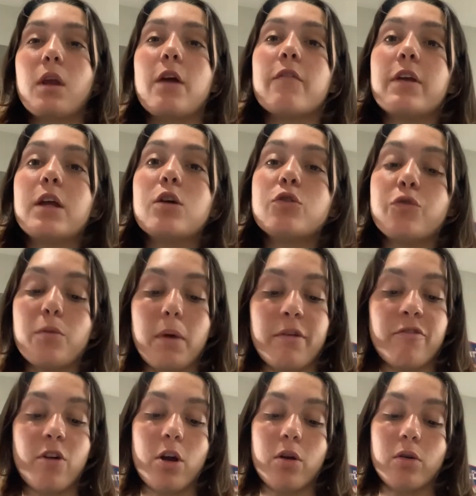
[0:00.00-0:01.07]
videos from my
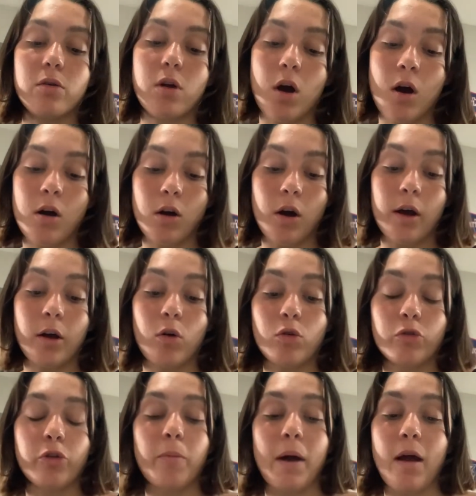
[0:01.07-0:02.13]
phone aren't going
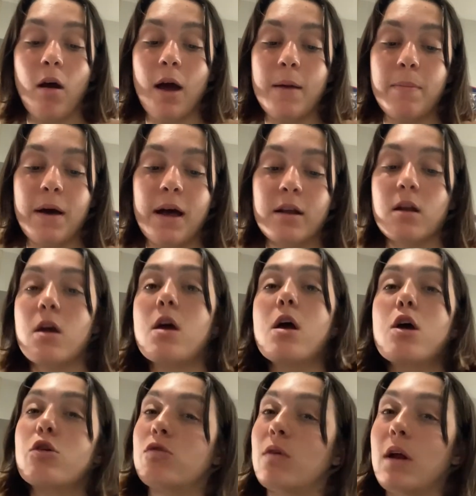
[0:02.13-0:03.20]
onto my iPad,
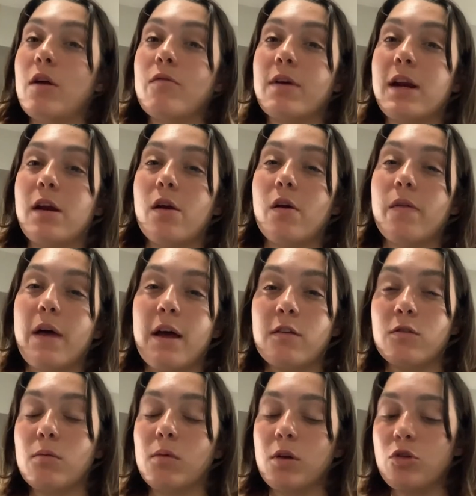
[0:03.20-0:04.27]
so I don't really know that.
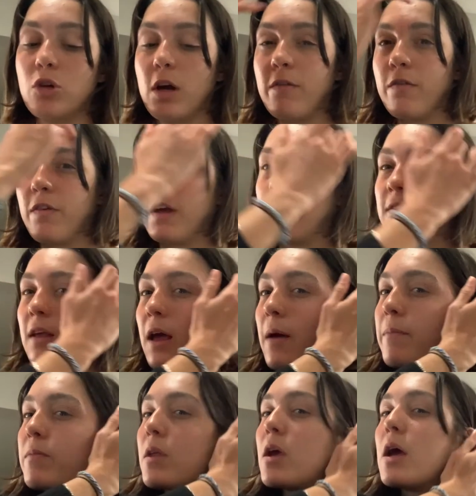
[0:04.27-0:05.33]
So I'm gonna try and fix it
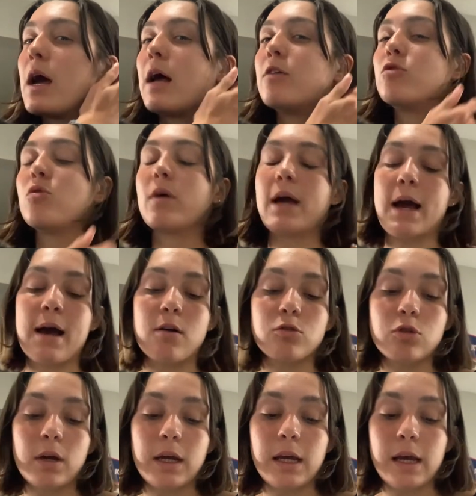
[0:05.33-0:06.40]
and sort it out
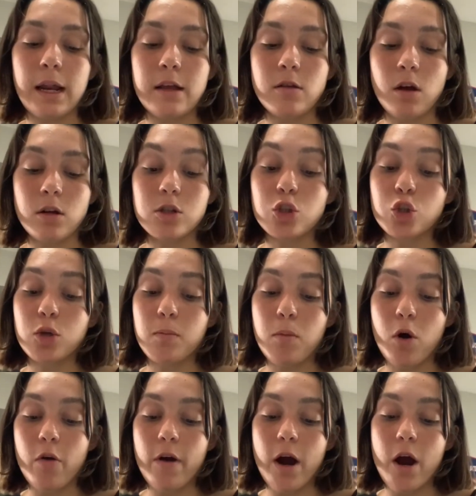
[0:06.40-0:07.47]
so I can get it done
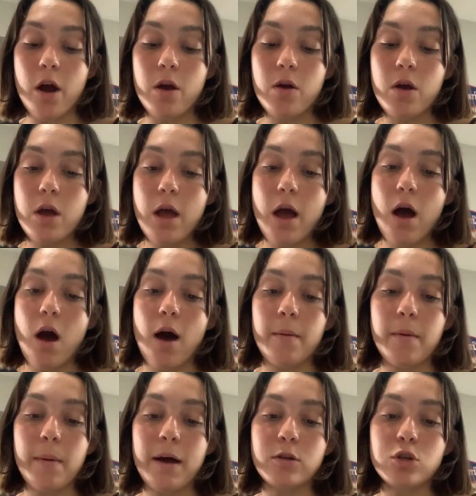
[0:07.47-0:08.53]
tomorrow. I'm
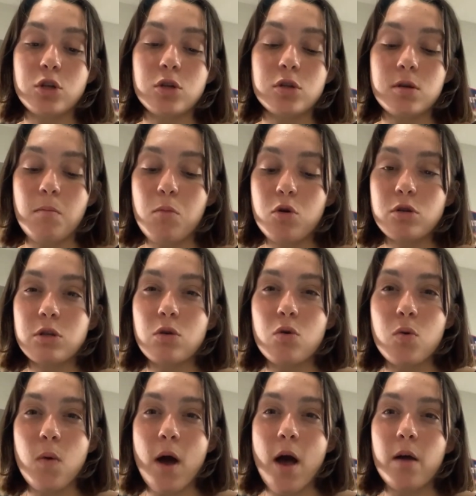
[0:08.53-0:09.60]
about to do some more
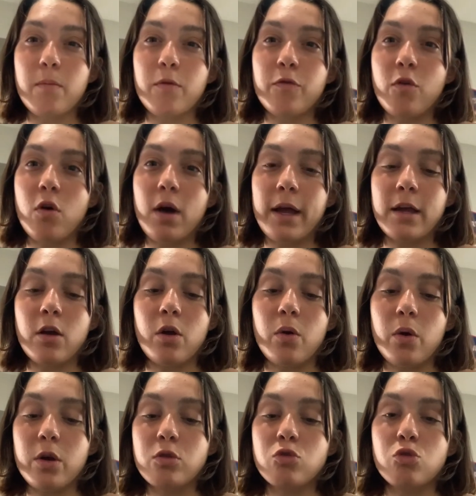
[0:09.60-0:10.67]
schoolwork before I
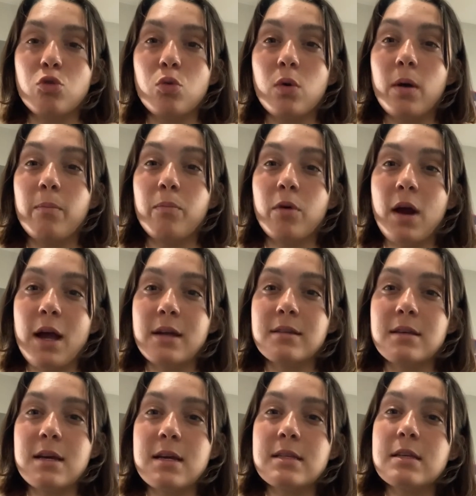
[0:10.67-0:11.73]
go to
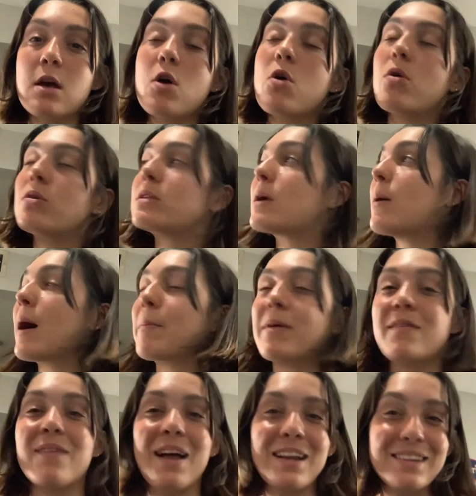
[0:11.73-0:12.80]
practice. Also, happy
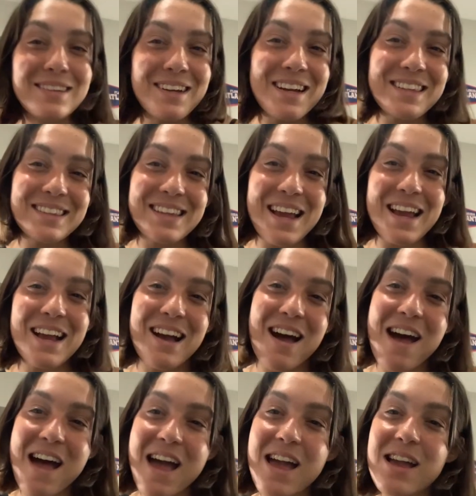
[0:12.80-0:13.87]
Valentine's Day,
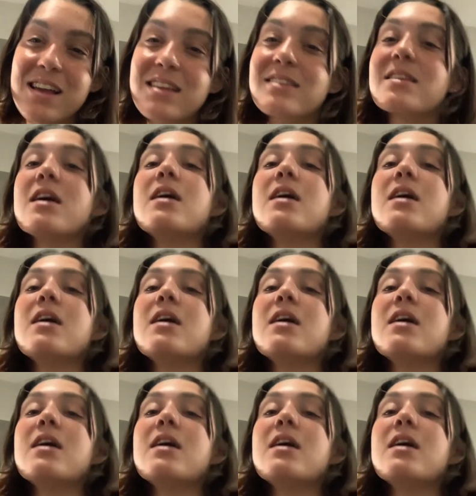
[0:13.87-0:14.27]
guys.